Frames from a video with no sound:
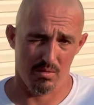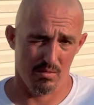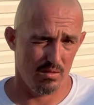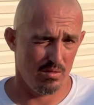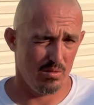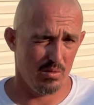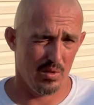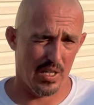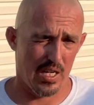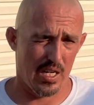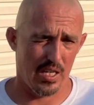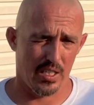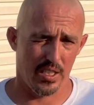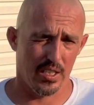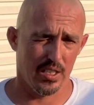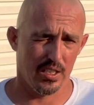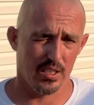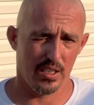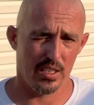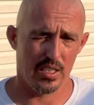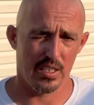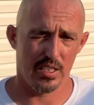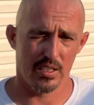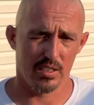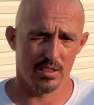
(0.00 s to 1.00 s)
we got young
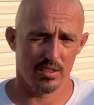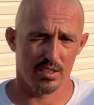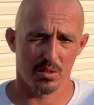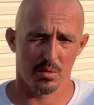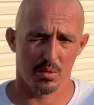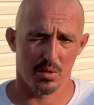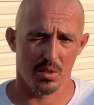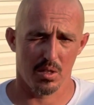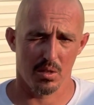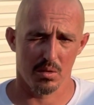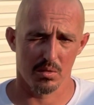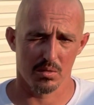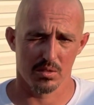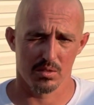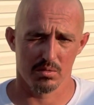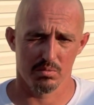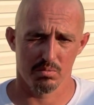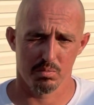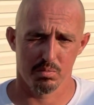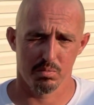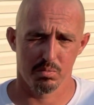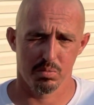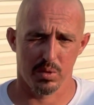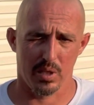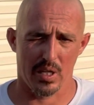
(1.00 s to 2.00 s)
kids, so we're always
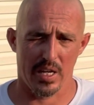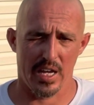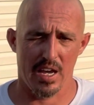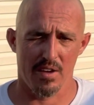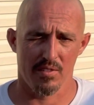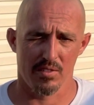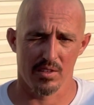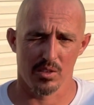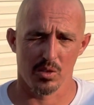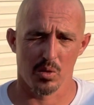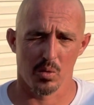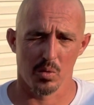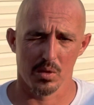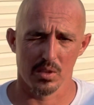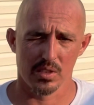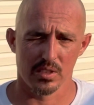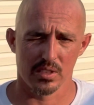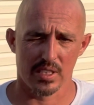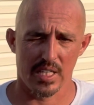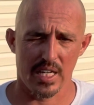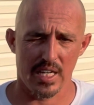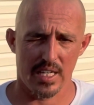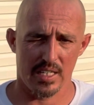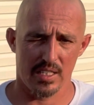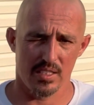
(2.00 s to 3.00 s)
having toys and
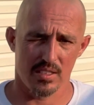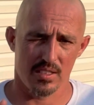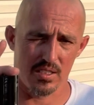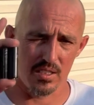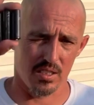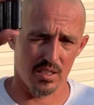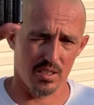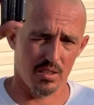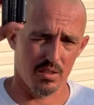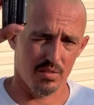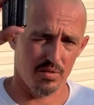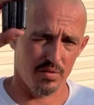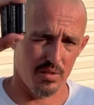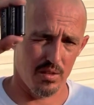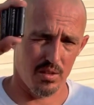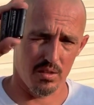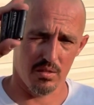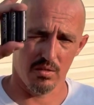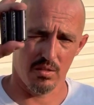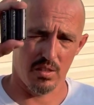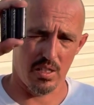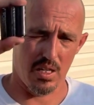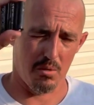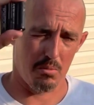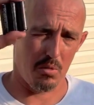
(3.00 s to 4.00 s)
that kind of stuff.
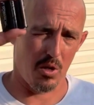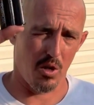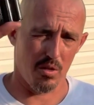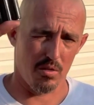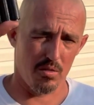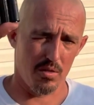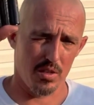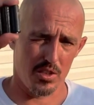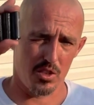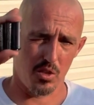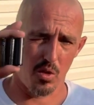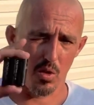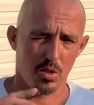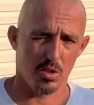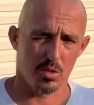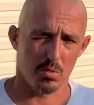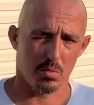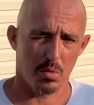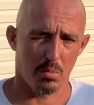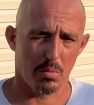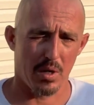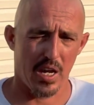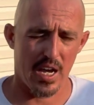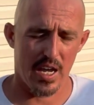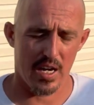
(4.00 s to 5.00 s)
I bought the
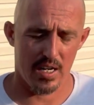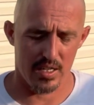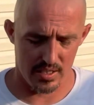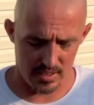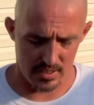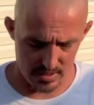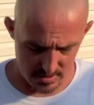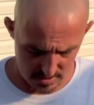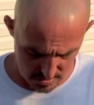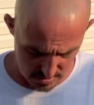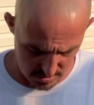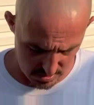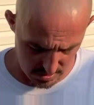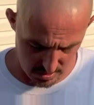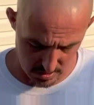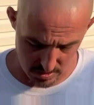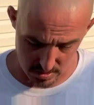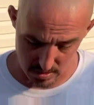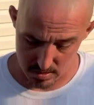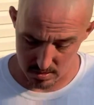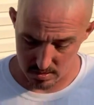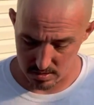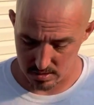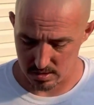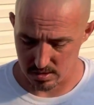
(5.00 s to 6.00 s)
rechargeable batteries.
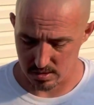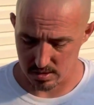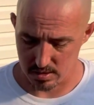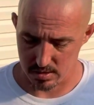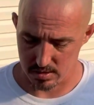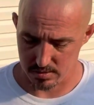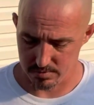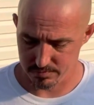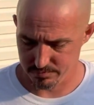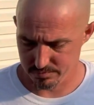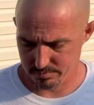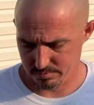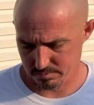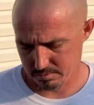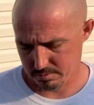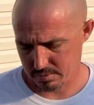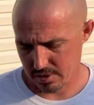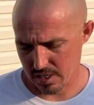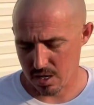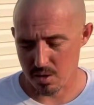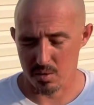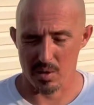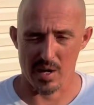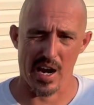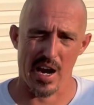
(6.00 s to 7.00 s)
They're
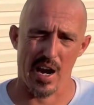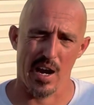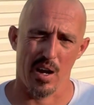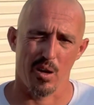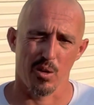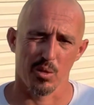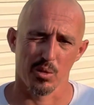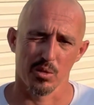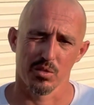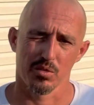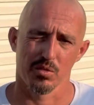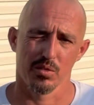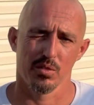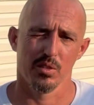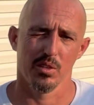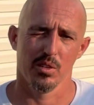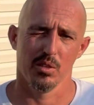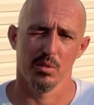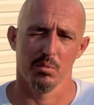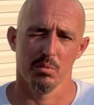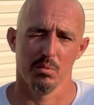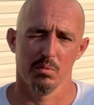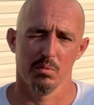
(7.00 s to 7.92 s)
Power Owls from